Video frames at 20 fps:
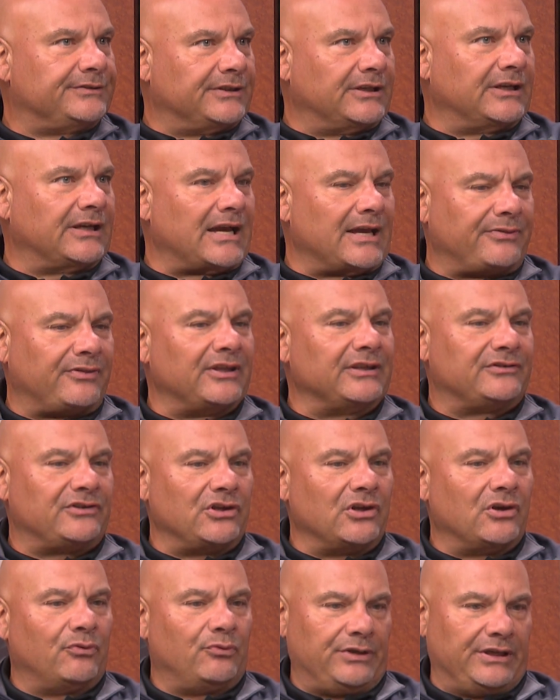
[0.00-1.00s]
I think
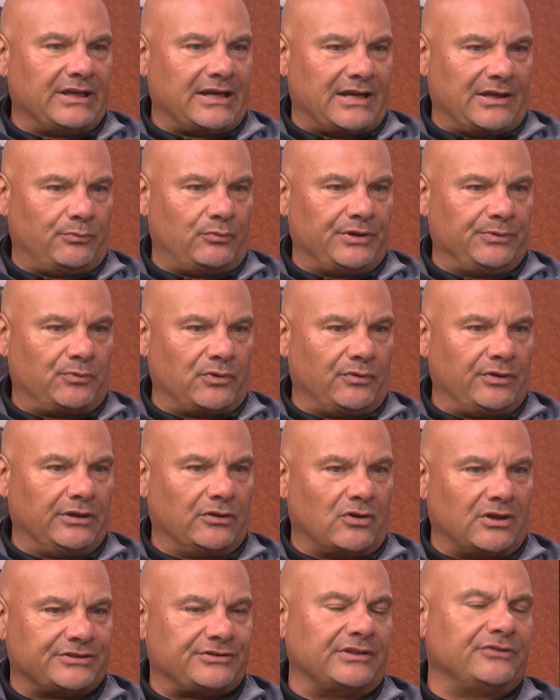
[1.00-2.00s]
the only guy we really lost,